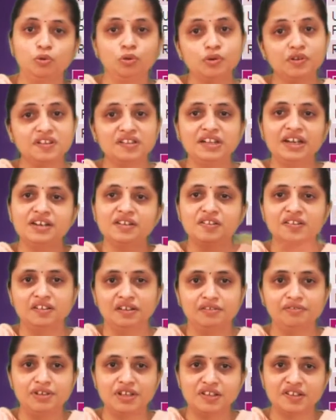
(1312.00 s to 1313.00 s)
goods and
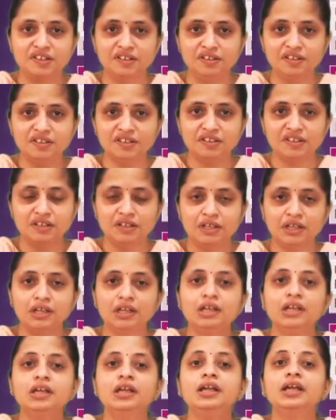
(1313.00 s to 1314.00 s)
services,
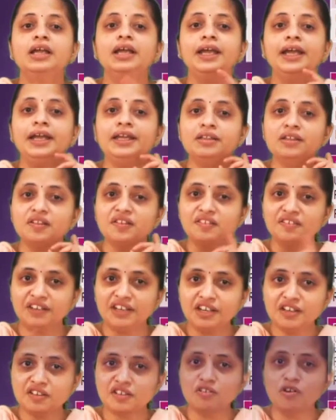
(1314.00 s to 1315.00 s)
in the states